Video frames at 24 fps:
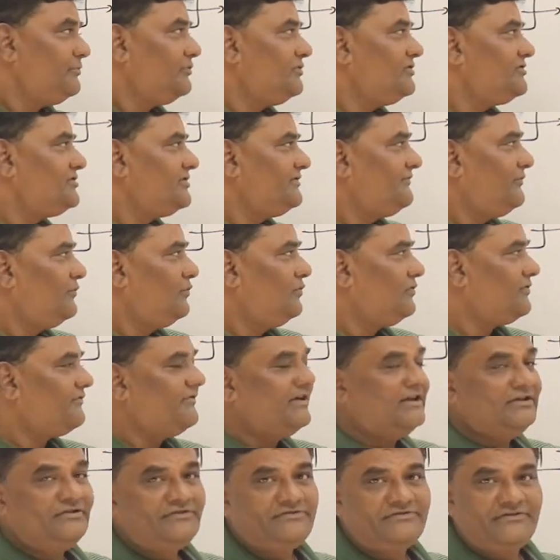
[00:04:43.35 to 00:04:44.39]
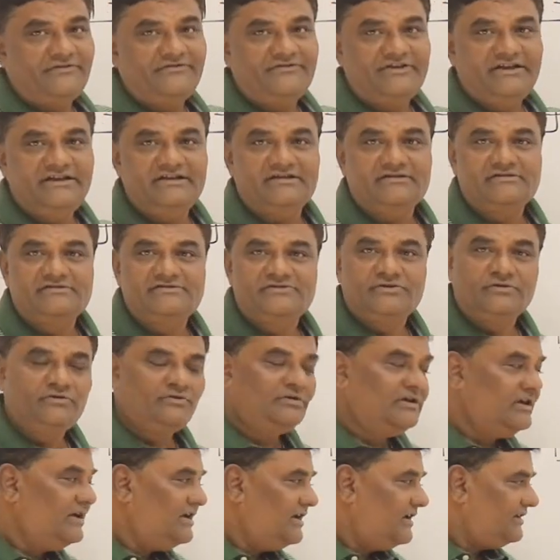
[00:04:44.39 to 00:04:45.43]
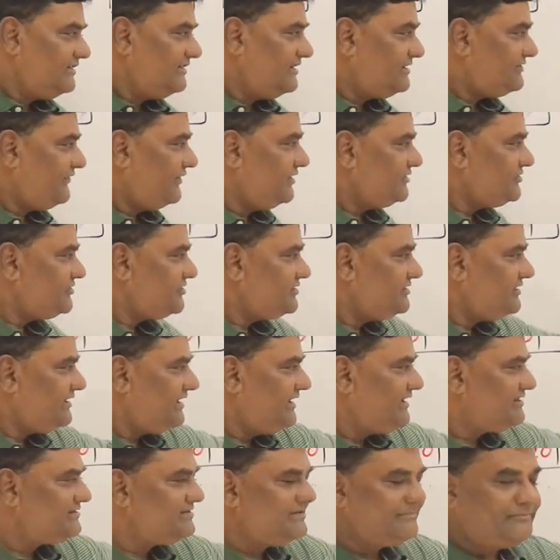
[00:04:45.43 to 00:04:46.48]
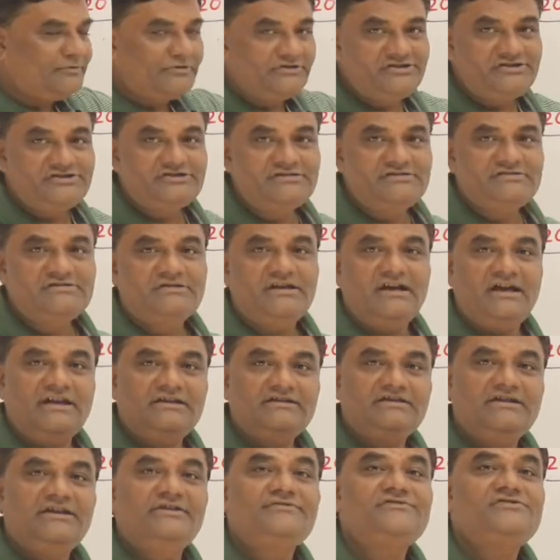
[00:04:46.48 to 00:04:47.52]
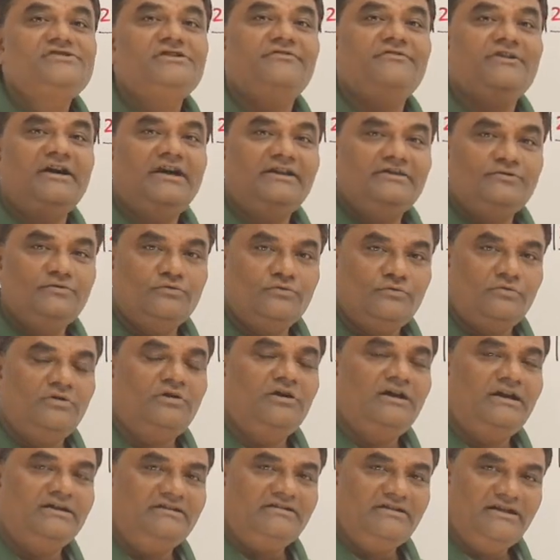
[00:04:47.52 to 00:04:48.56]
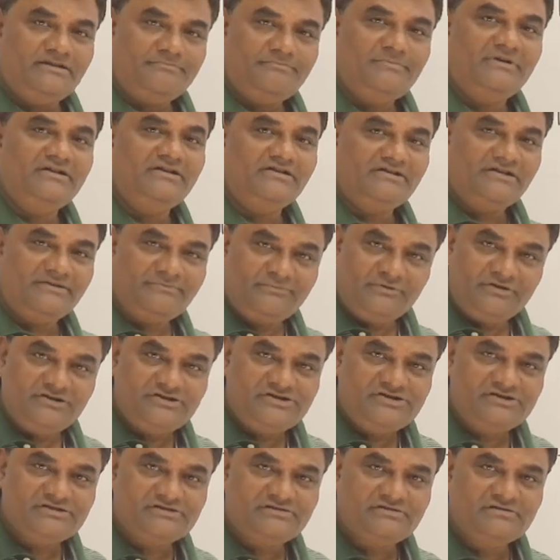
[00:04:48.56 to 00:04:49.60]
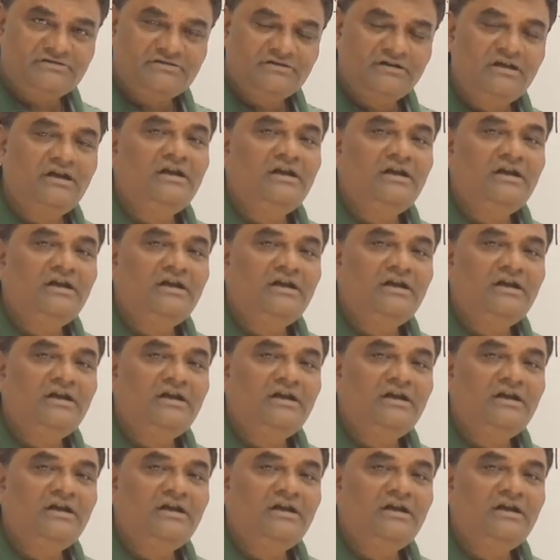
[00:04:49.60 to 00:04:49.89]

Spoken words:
Position 4, value is 15. So this function takes the position and gives the value at that particular position.